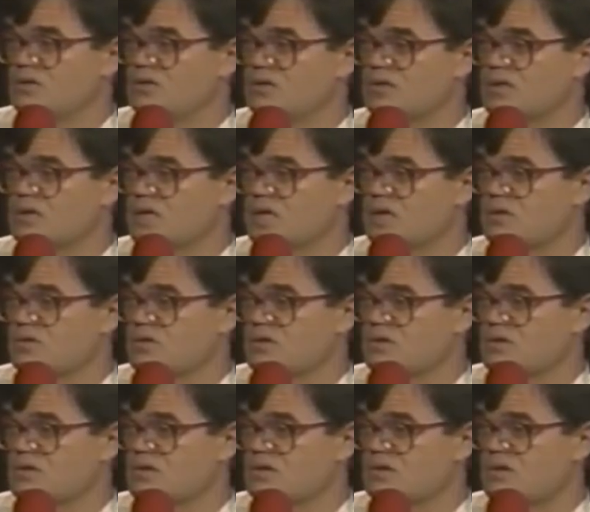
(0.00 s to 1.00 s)
Looking at
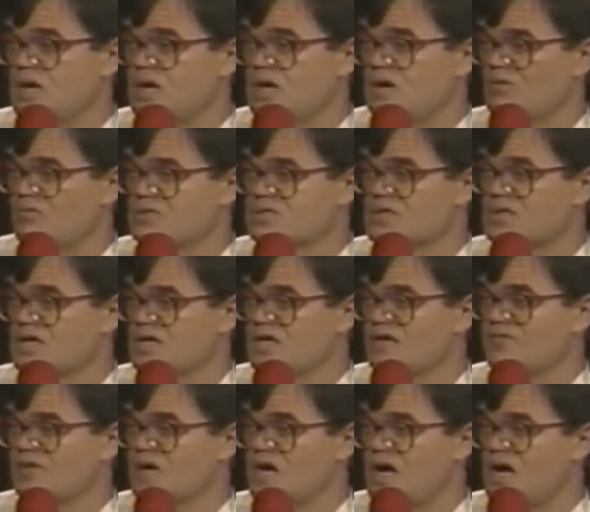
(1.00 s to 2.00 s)
her, her hair was a
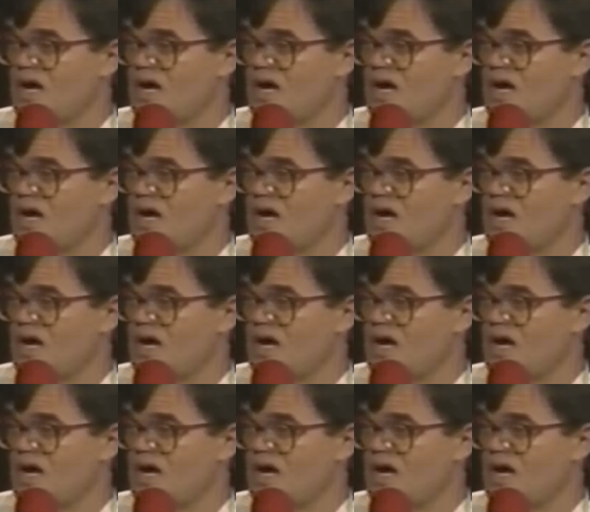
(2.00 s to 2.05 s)
kind of an